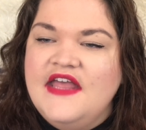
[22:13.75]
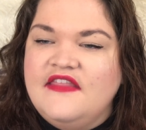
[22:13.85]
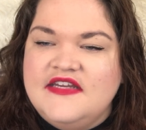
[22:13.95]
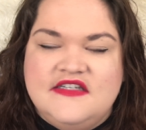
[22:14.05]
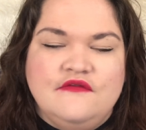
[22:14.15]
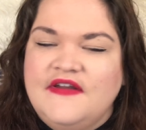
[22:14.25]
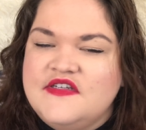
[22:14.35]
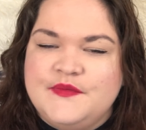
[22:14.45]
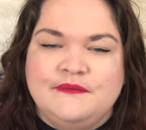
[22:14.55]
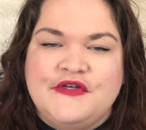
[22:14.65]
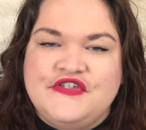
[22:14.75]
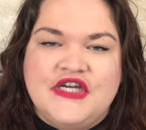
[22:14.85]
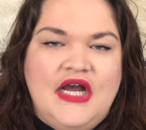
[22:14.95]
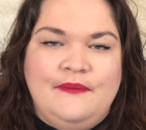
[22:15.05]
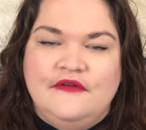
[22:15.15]
They did run this promotion
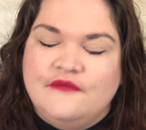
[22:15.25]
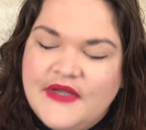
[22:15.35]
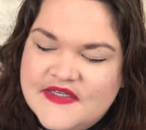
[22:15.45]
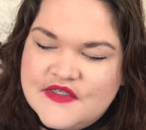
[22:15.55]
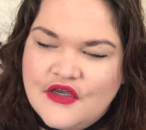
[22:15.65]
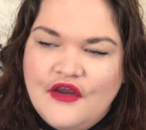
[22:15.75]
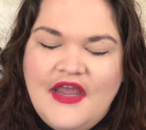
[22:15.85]
a couple of weeks ago,